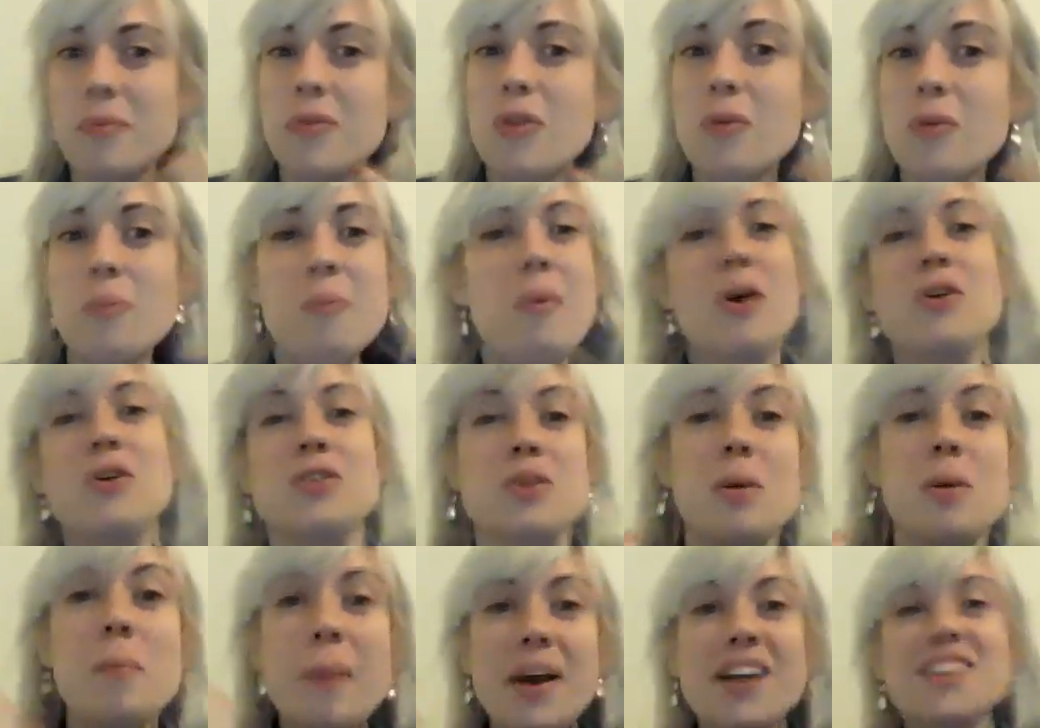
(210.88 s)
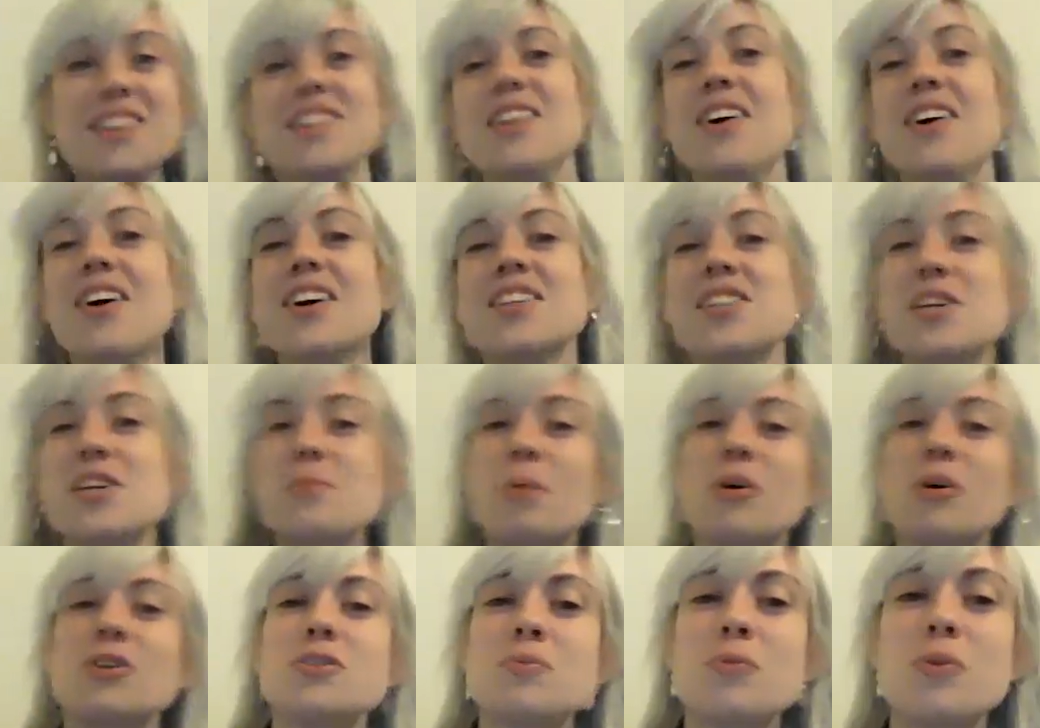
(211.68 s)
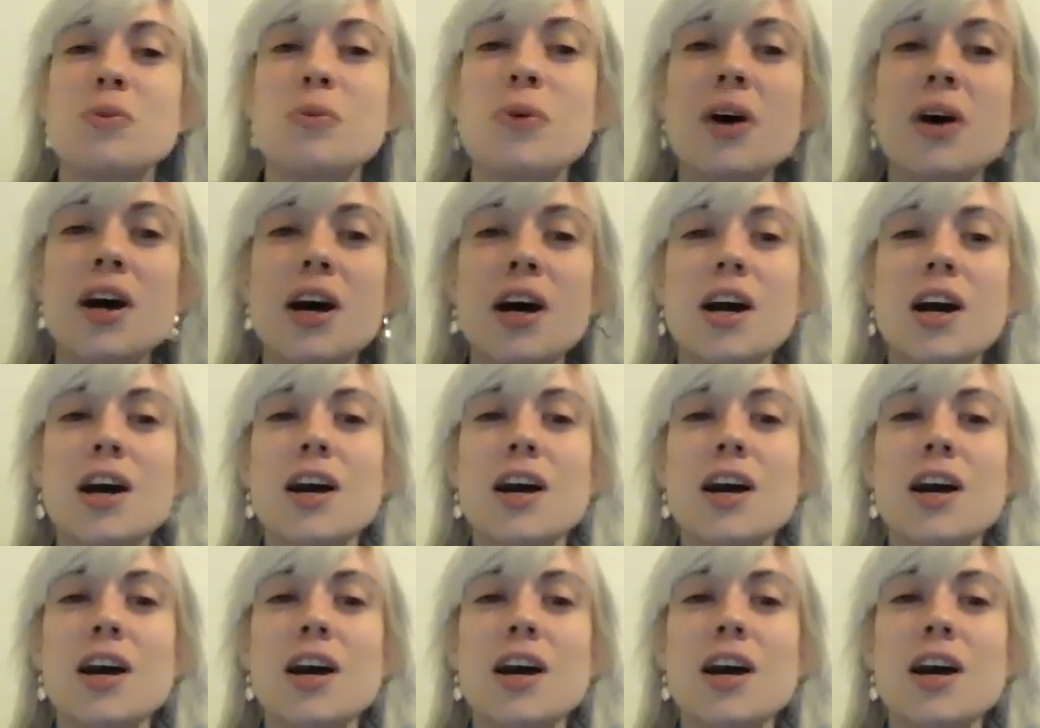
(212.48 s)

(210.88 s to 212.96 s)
the most amazing idea possible.